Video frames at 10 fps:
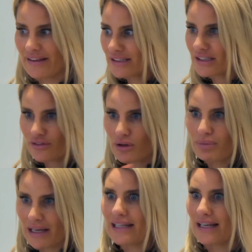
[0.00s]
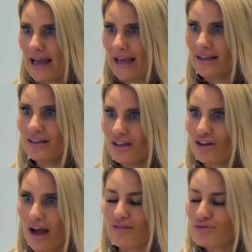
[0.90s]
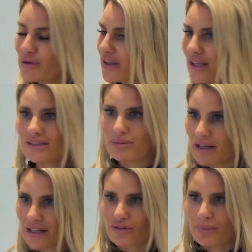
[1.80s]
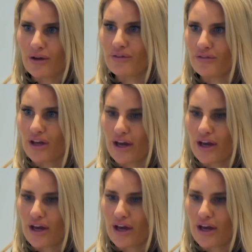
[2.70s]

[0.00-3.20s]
This could have completely, like, ruined things completely for both of